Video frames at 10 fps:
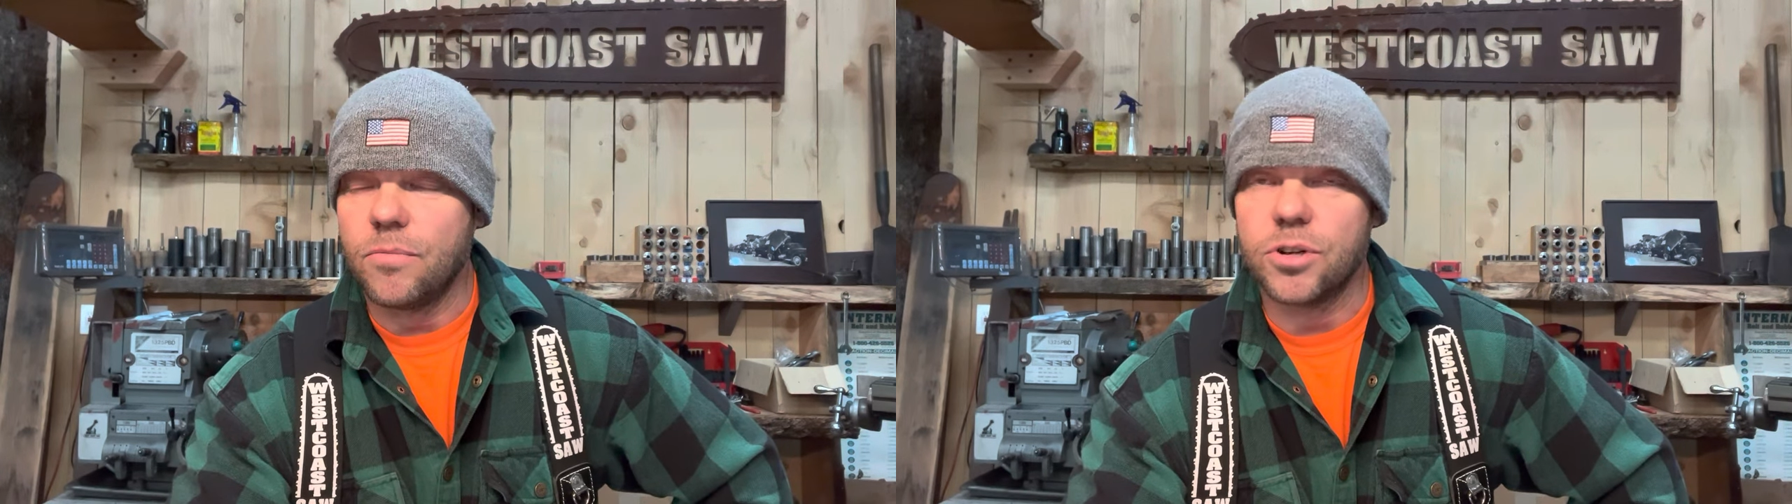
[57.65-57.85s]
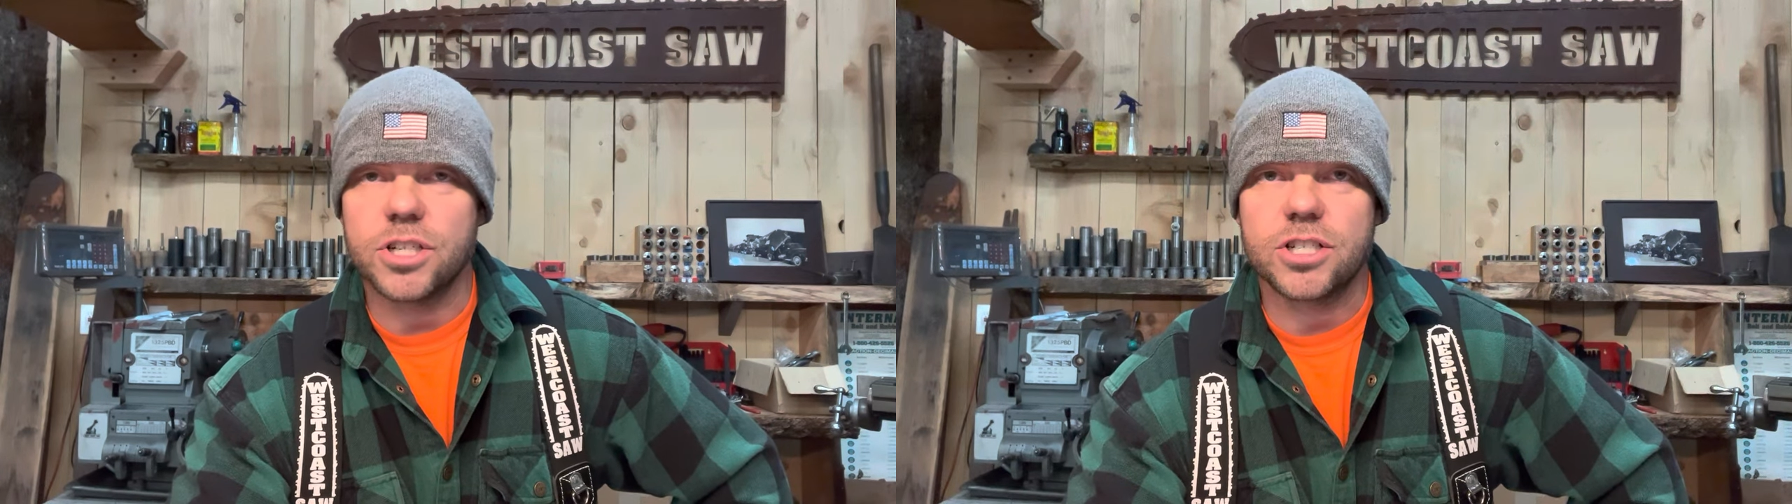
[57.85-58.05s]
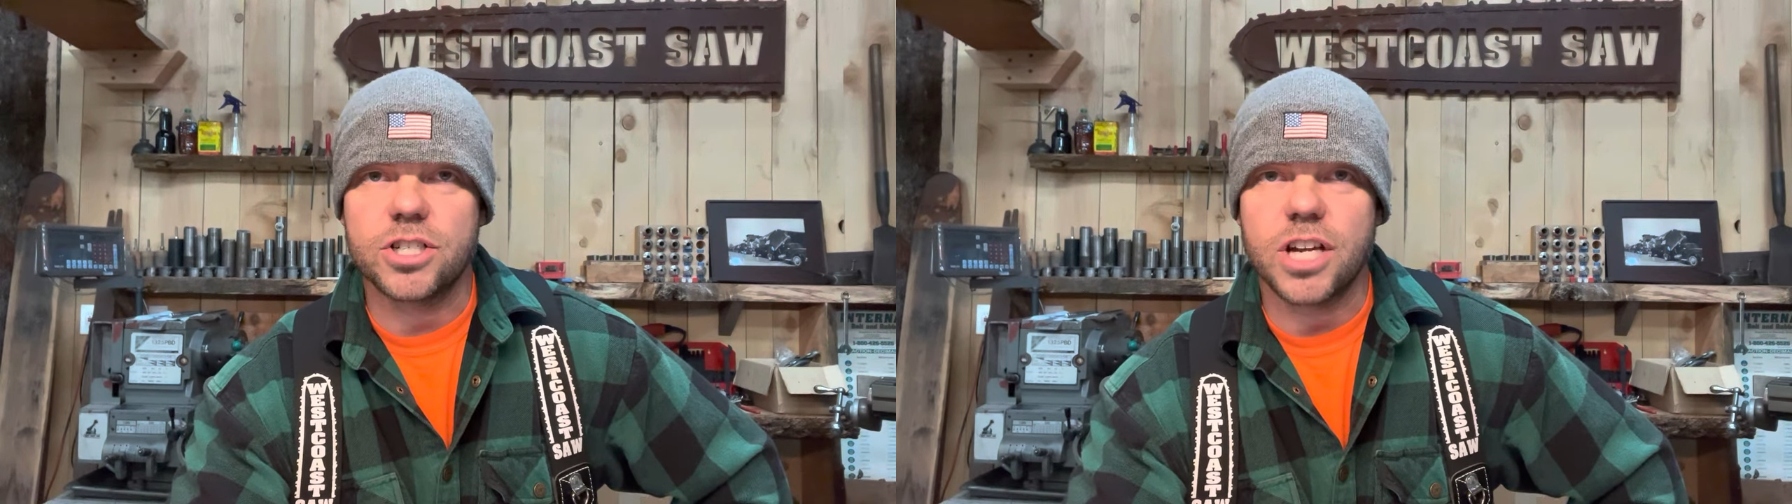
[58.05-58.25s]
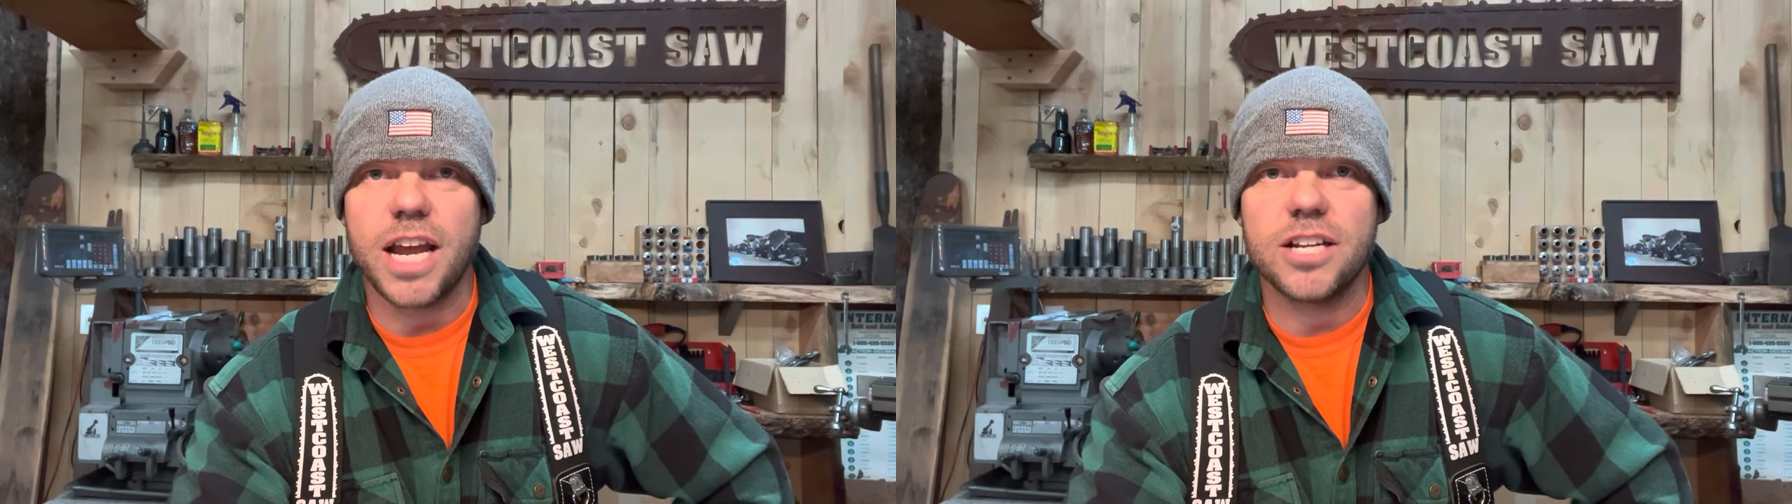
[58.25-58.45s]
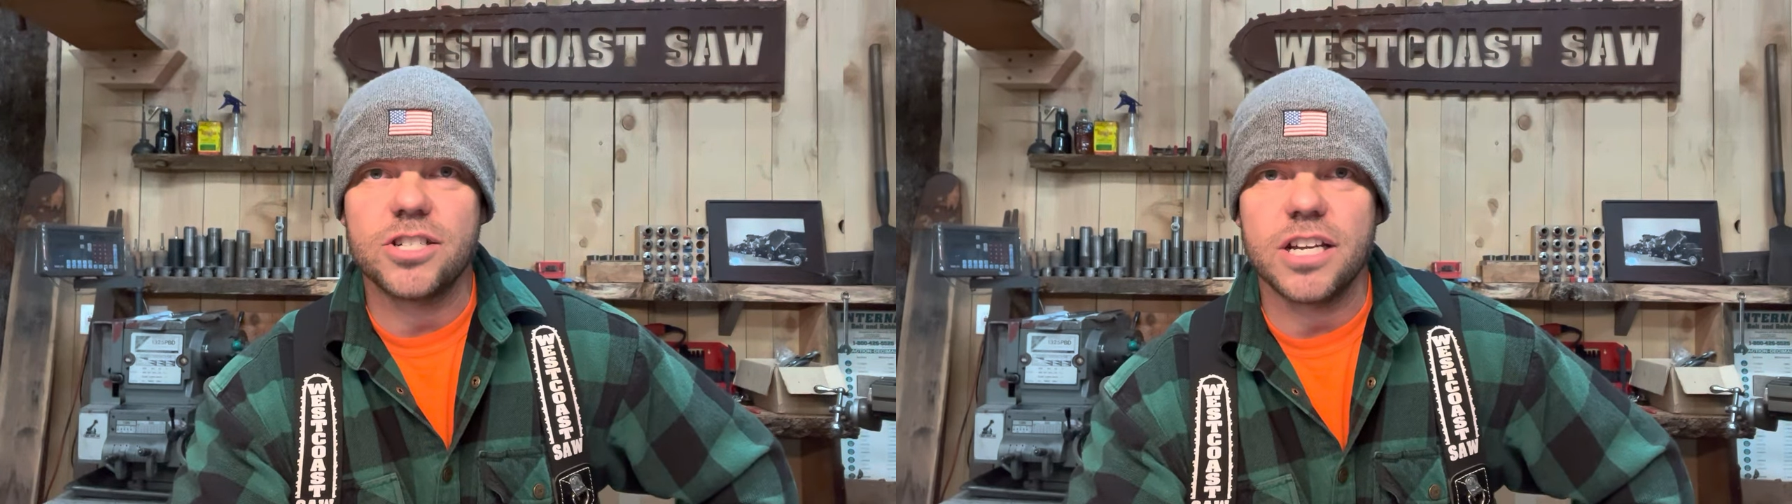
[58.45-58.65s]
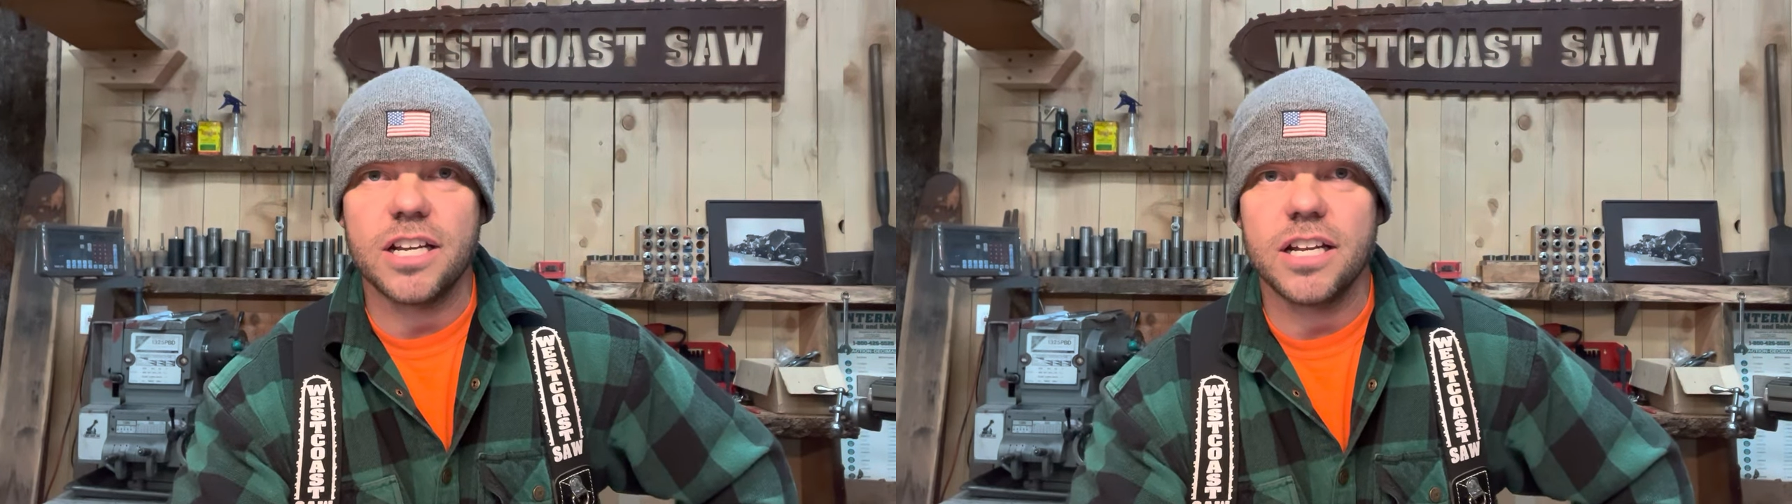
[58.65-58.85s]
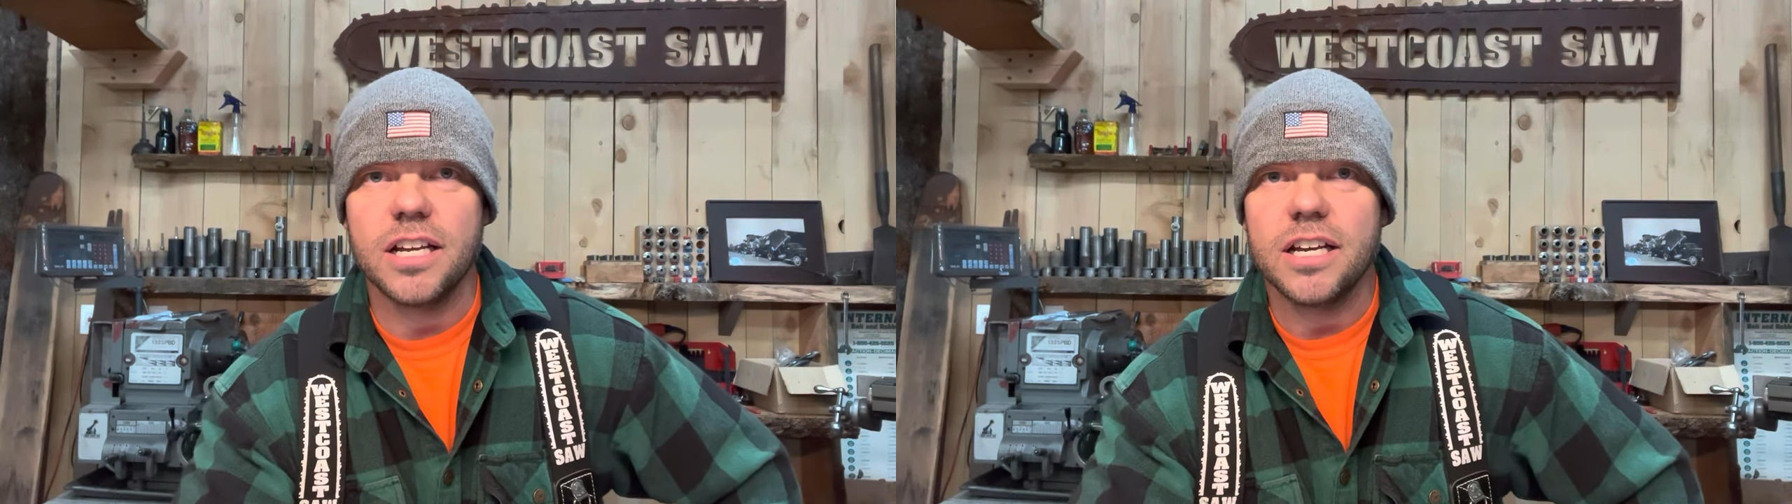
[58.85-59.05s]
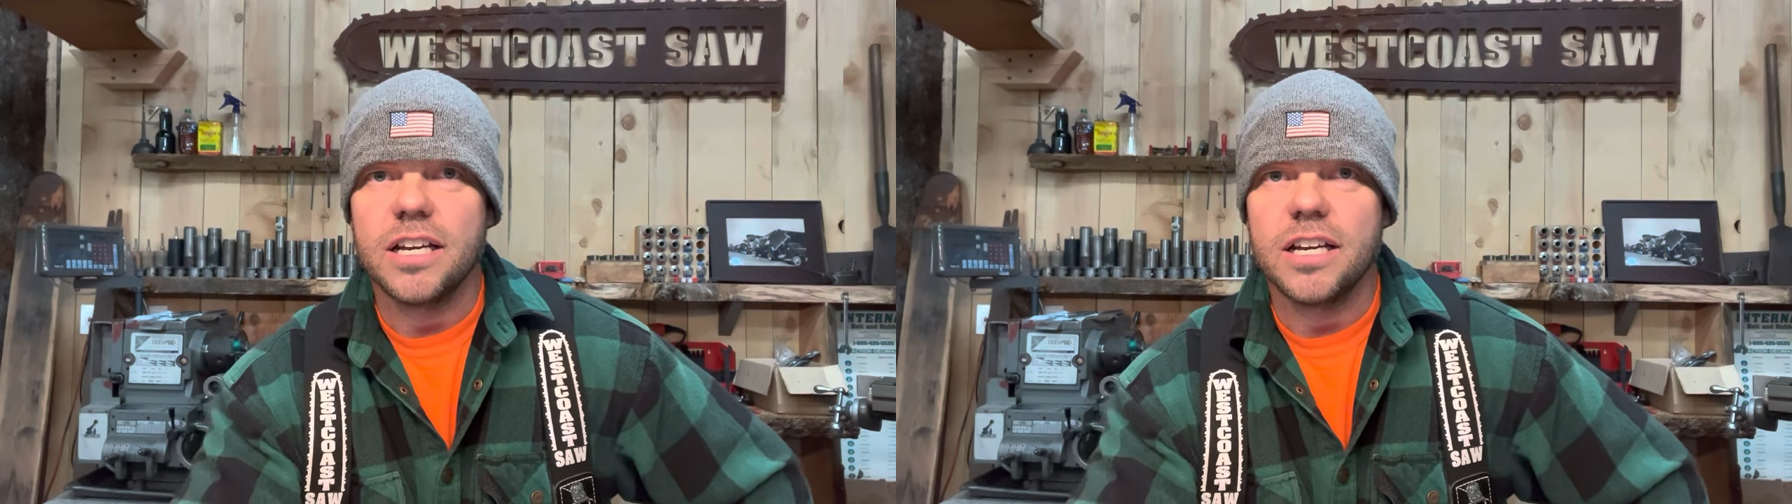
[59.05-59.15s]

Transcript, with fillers: we're just changing